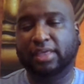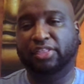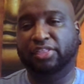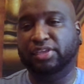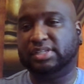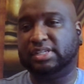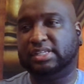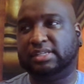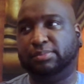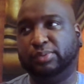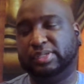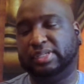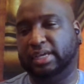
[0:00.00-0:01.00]
This is
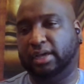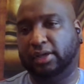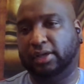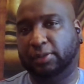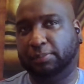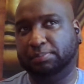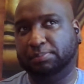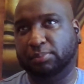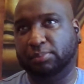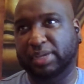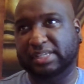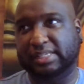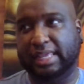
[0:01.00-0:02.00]
supposed to
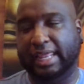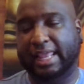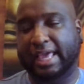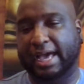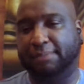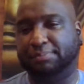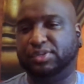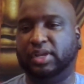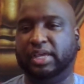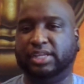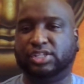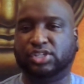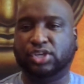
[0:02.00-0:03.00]
basically
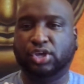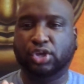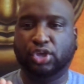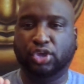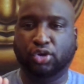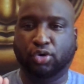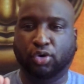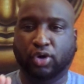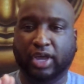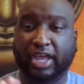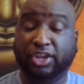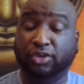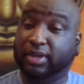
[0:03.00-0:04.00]
encapsulate your
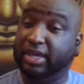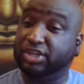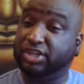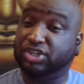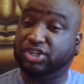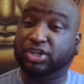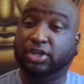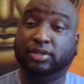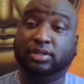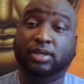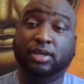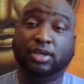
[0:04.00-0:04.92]
education,